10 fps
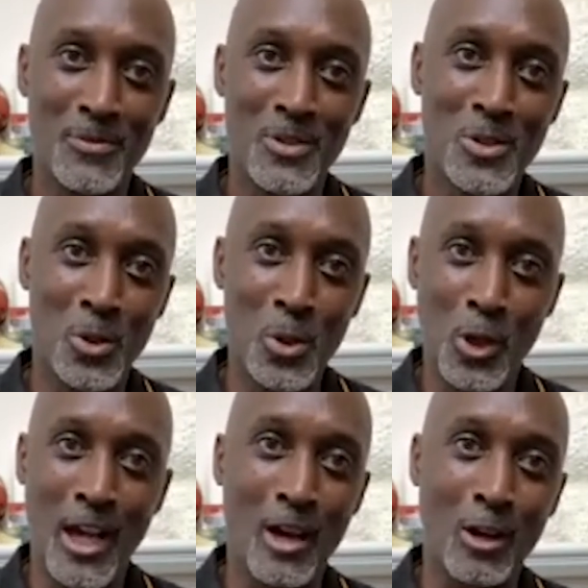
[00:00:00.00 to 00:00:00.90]
So
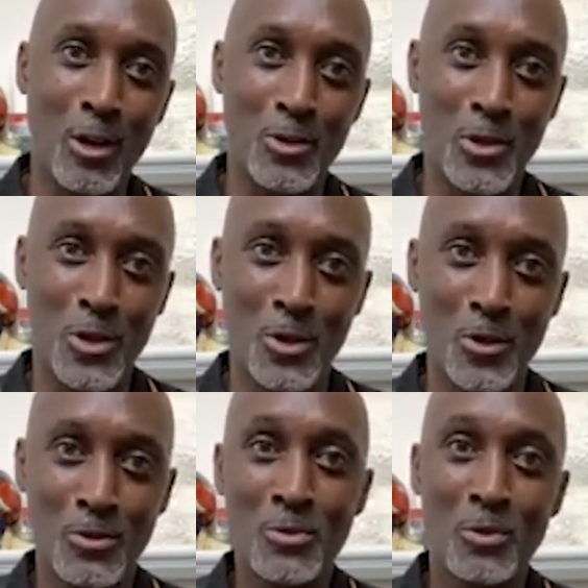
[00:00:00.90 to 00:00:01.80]
look out close to you.
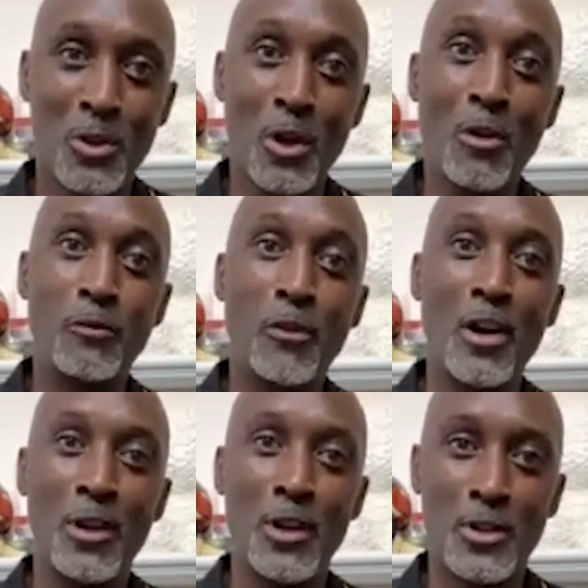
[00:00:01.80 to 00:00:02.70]
But no
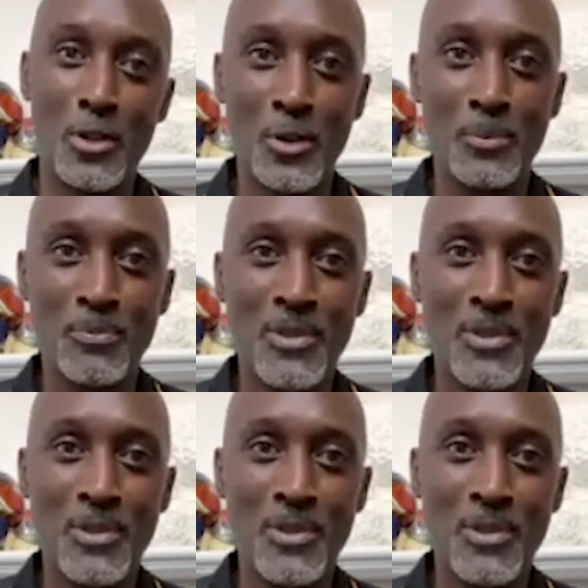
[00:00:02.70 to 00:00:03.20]
further ado,